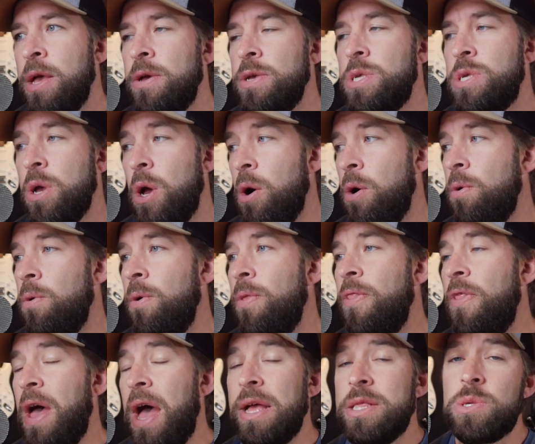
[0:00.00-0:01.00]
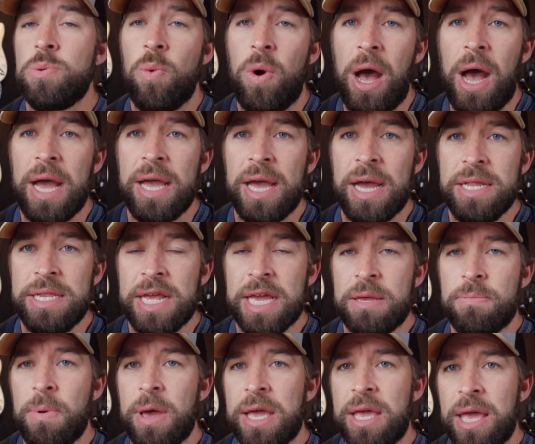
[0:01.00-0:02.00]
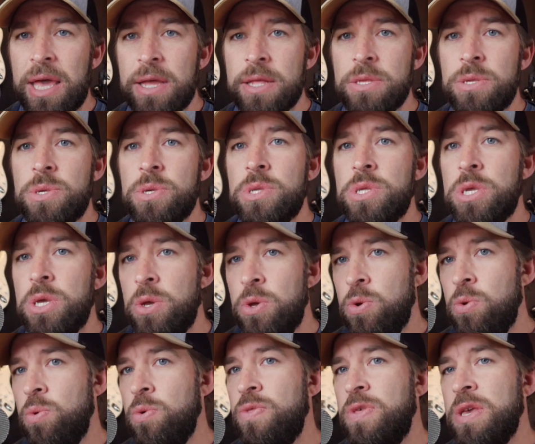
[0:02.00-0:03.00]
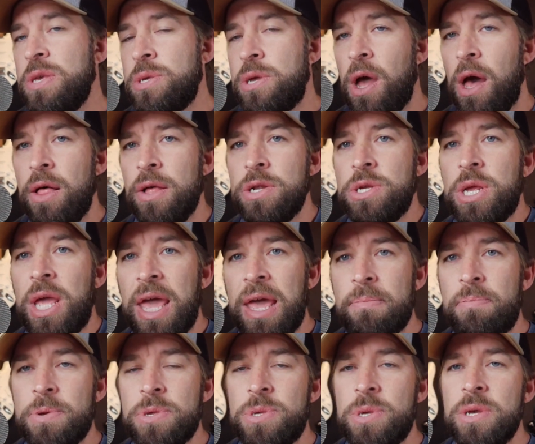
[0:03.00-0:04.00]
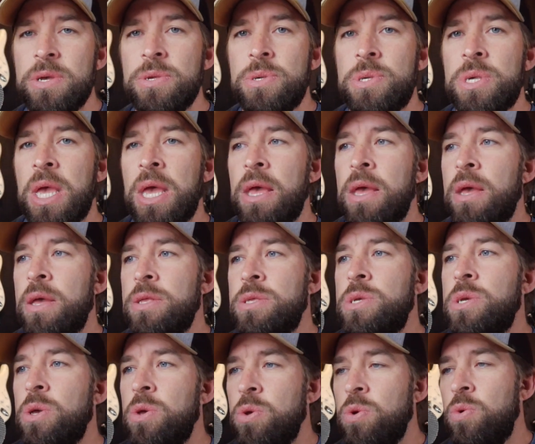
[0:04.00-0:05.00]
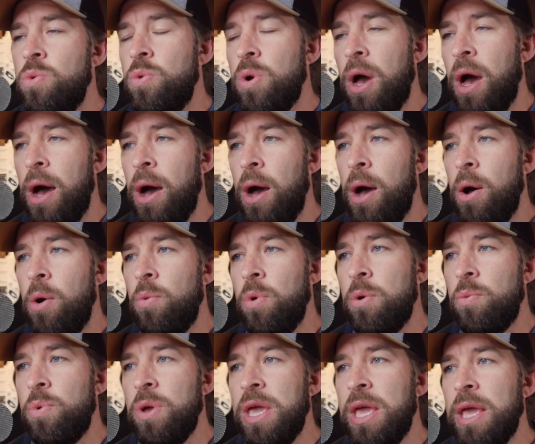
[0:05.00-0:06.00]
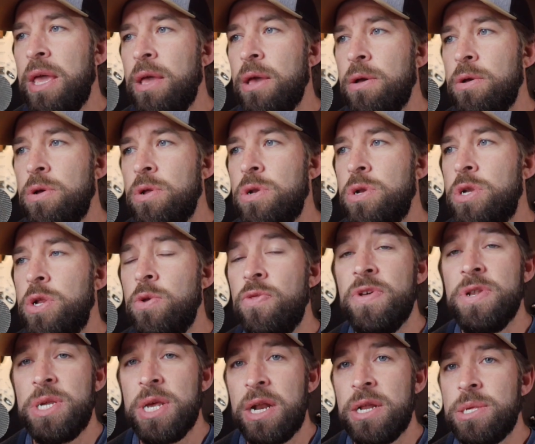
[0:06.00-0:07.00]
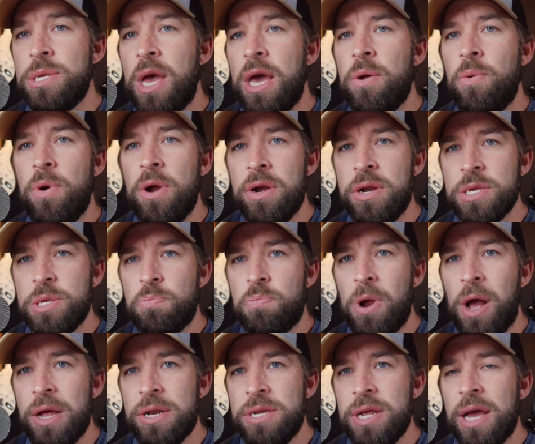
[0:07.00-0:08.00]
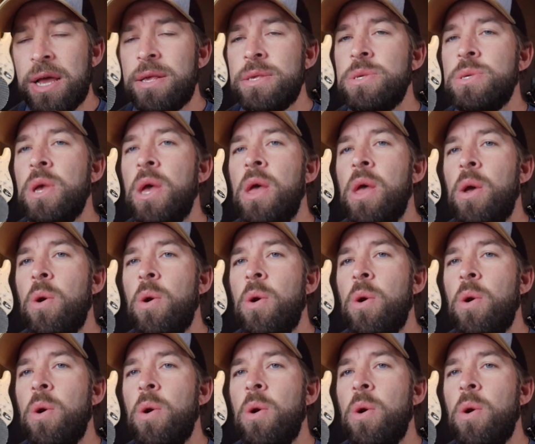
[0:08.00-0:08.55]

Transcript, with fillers: So that's why I take my kids to these college campuses to uh, when we do the genocide awareness projects,